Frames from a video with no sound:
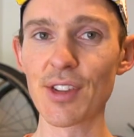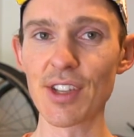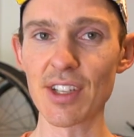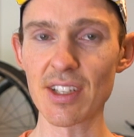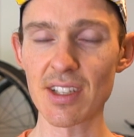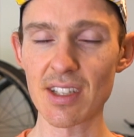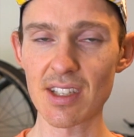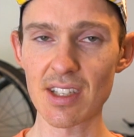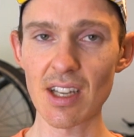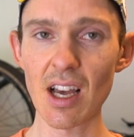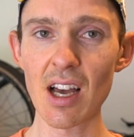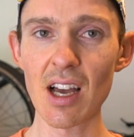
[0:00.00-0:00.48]

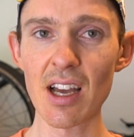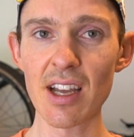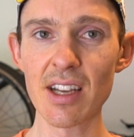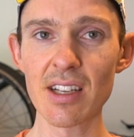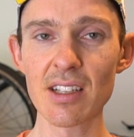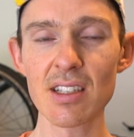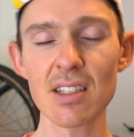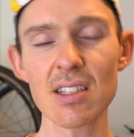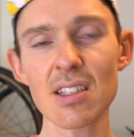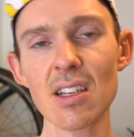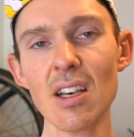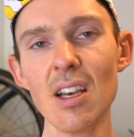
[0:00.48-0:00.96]
this
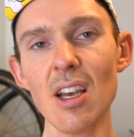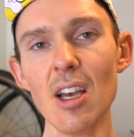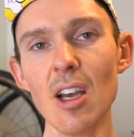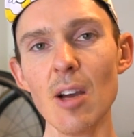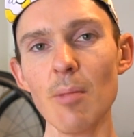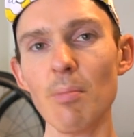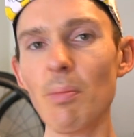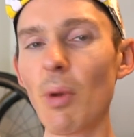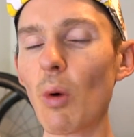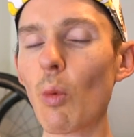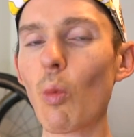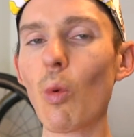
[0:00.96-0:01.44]
size,
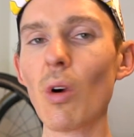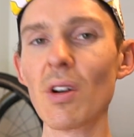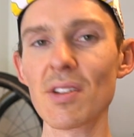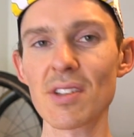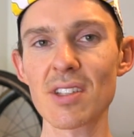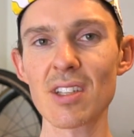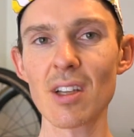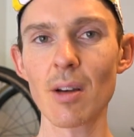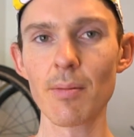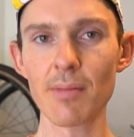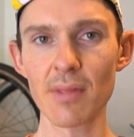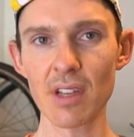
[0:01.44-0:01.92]
but want
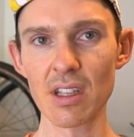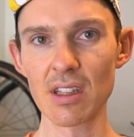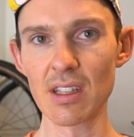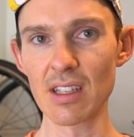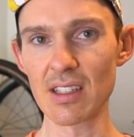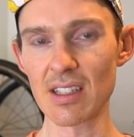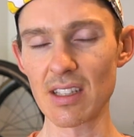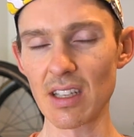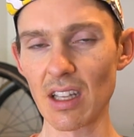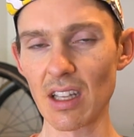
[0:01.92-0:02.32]
something that's